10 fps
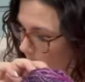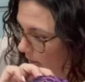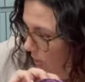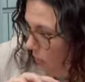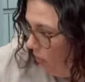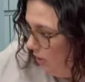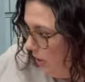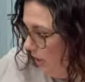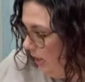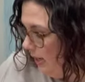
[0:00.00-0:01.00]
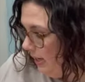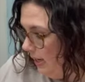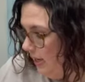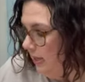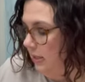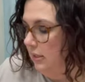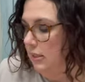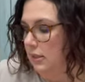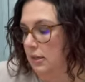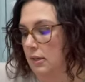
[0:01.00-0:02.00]
this yarn
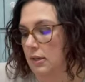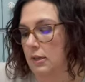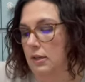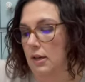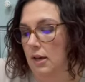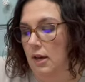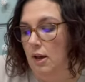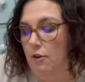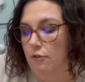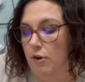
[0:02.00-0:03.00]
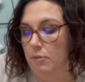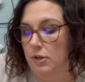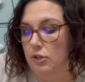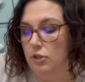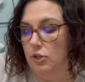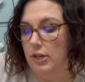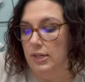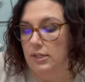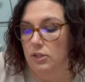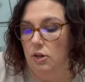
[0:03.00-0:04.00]
is from
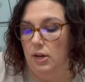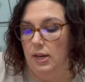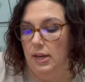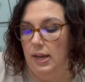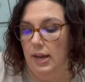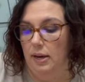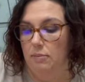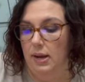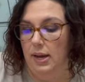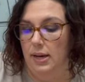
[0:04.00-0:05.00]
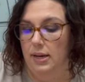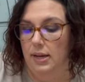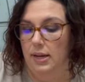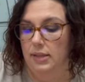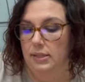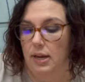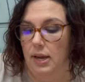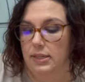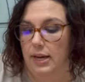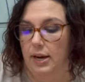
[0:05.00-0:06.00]
Circus Tonic Handmade. It's
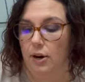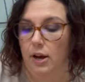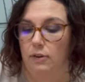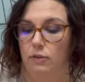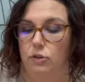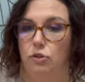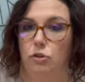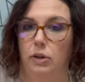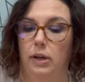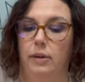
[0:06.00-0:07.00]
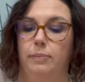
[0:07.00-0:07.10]
a dyer out of Australia.